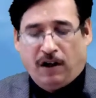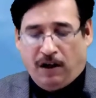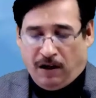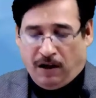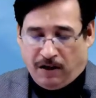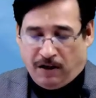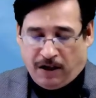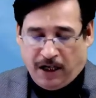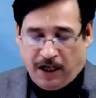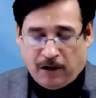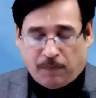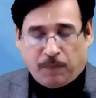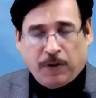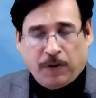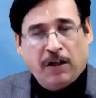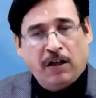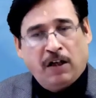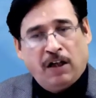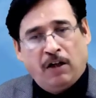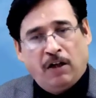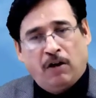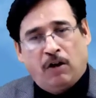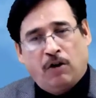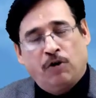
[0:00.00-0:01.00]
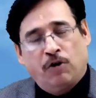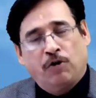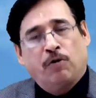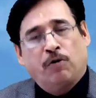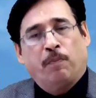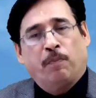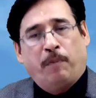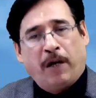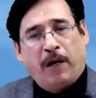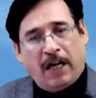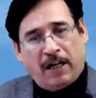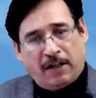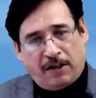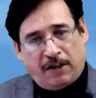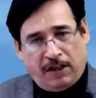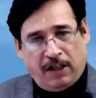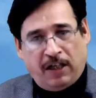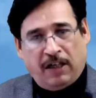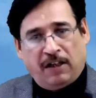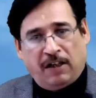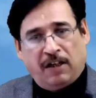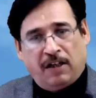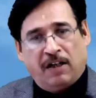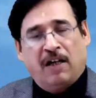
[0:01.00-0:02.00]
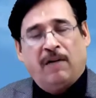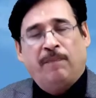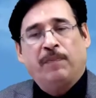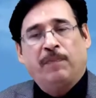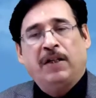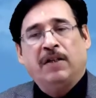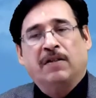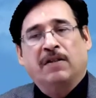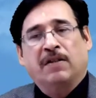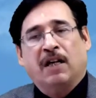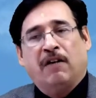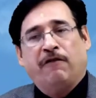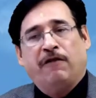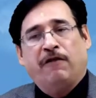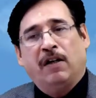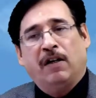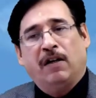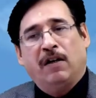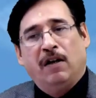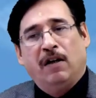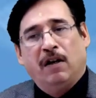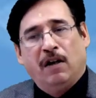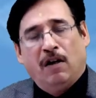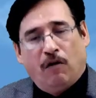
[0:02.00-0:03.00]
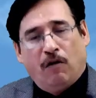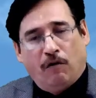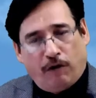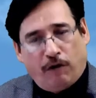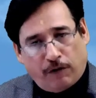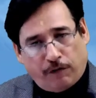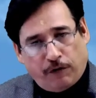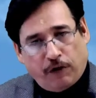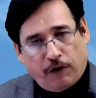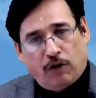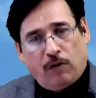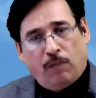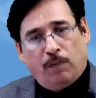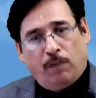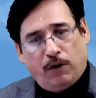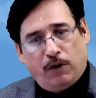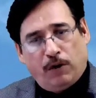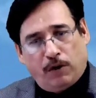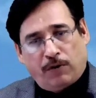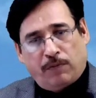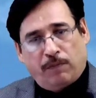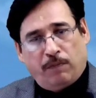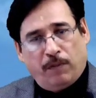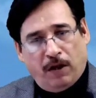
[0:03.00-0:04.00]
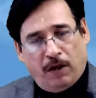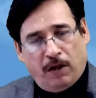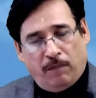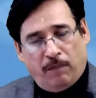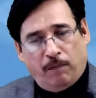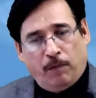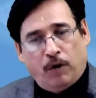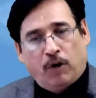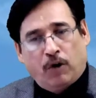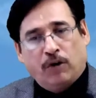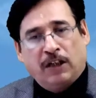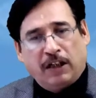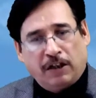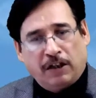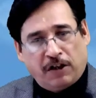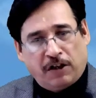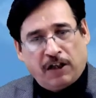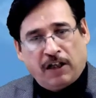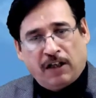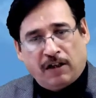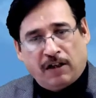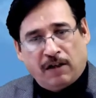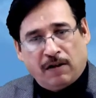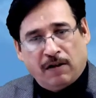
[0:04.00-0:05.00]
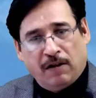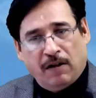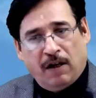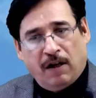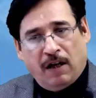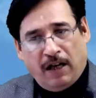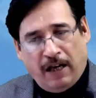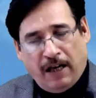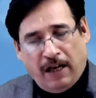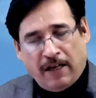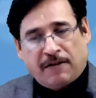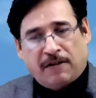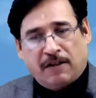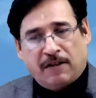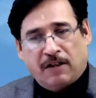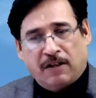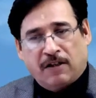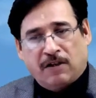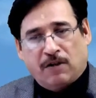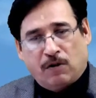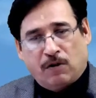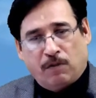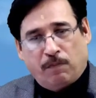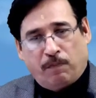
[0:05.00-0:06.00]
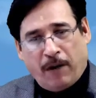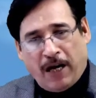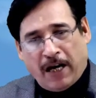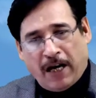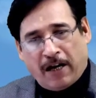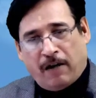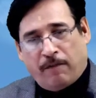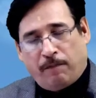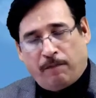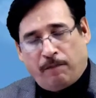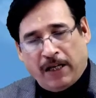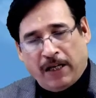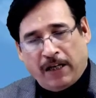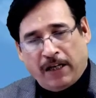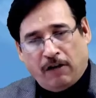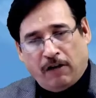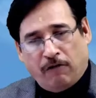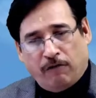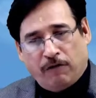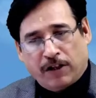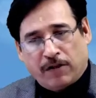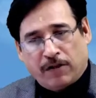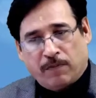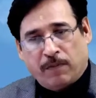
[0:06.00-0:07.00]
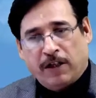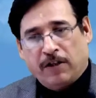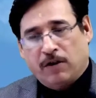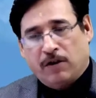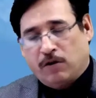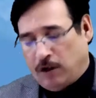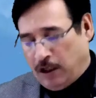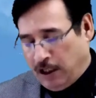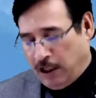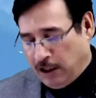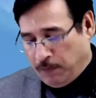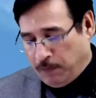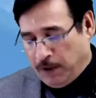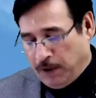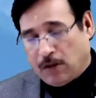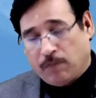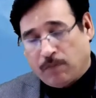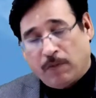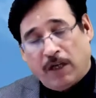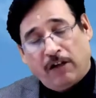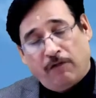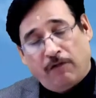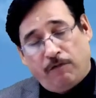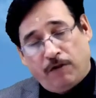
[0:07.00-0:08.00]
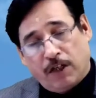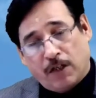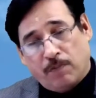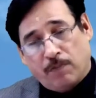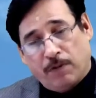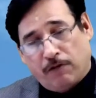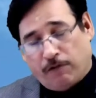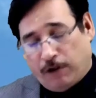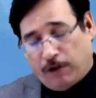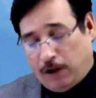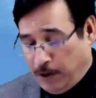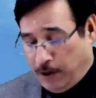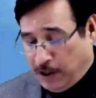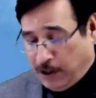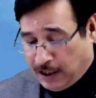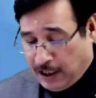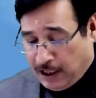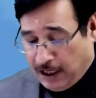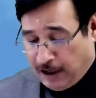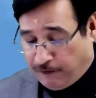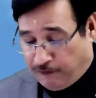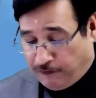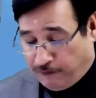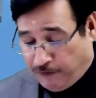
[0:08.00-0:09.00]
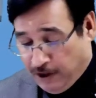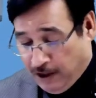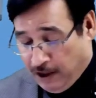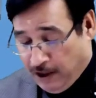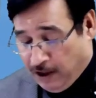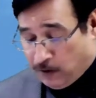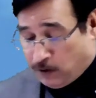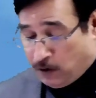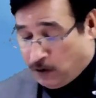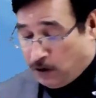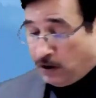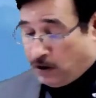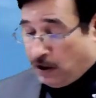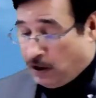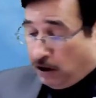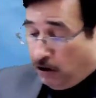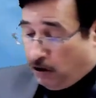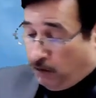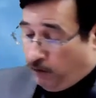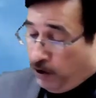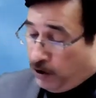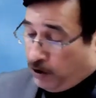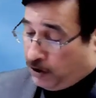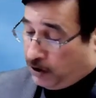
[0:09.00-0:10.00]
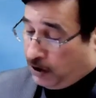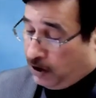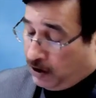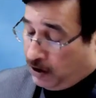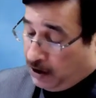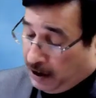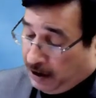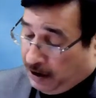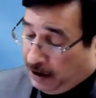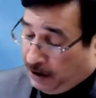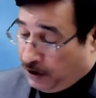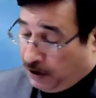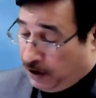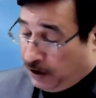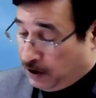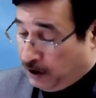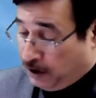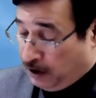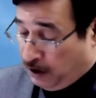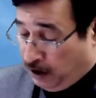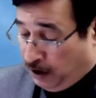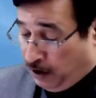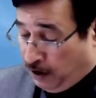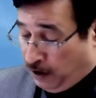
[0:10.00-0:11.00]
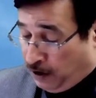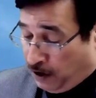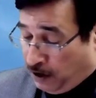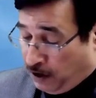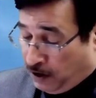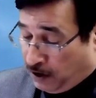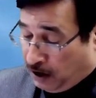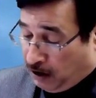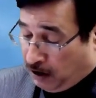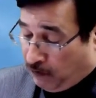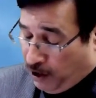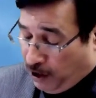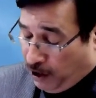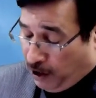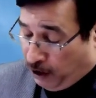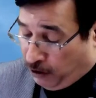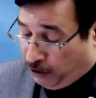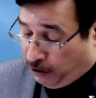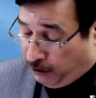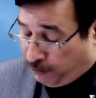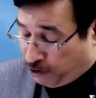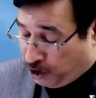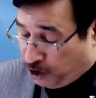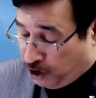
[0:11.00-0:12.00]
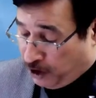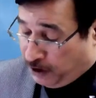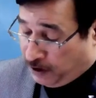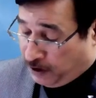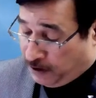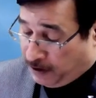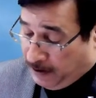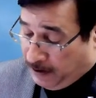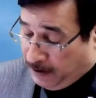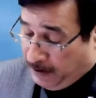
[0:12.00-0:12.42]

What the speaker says: That means in order to back 10, company is having what we call more than 10 assets to back up my investment. So it means my investment will be safe. So such investors are interested in intrinsic value of shares.